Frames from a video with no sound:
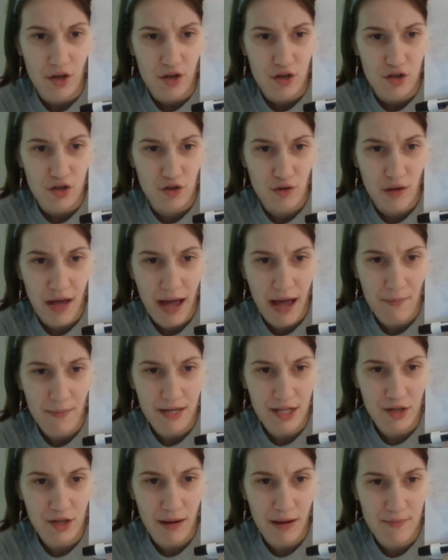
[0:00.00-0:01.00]
So how
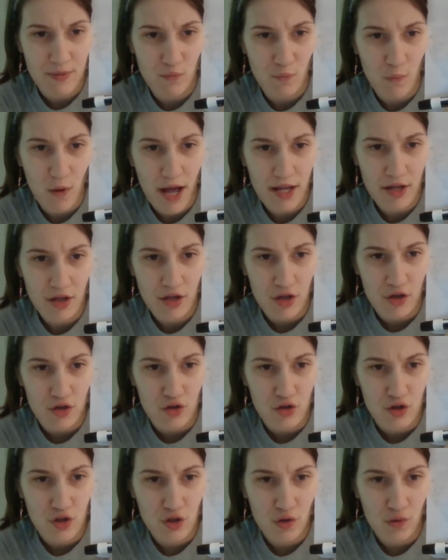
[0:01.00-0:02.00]
many grapes? 1,
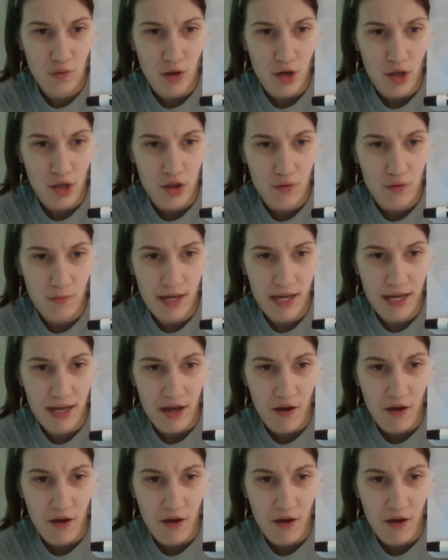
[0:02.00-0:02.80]
2, 3,